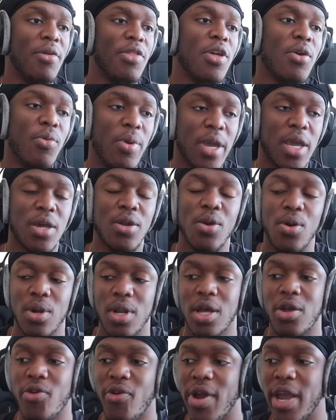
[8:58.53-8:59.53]
I think we can
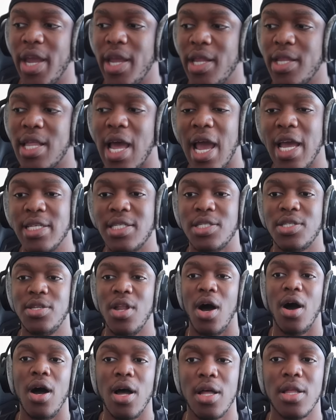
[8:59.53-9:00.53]
all agree that it's
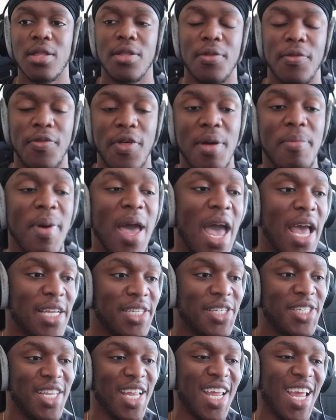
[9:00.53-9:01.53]
not the
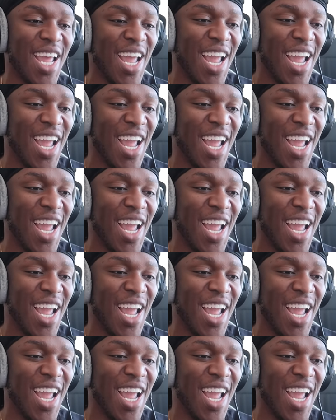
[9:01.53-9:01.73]
best.